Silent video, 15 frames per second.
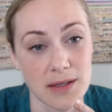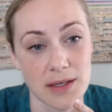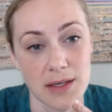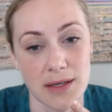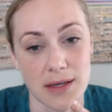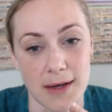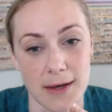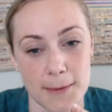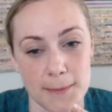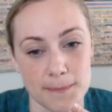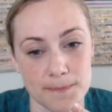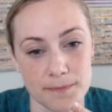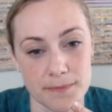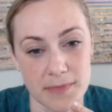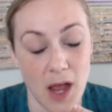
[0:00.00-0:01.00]
Um,
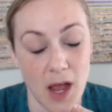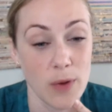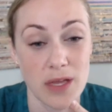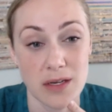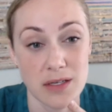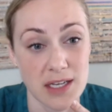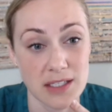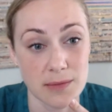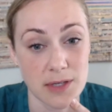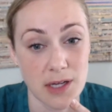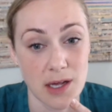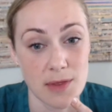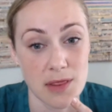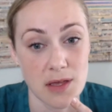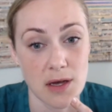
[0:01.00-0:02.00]
now we can take some time
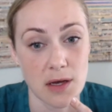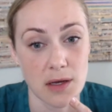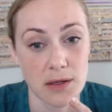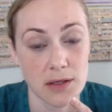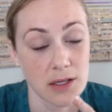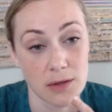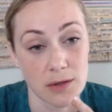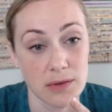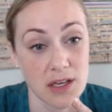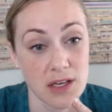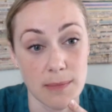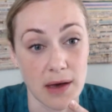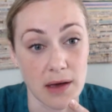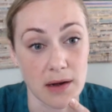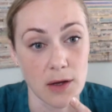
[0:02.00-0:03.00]
and thought, you know, think
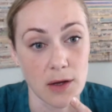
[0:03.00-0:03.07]
about it.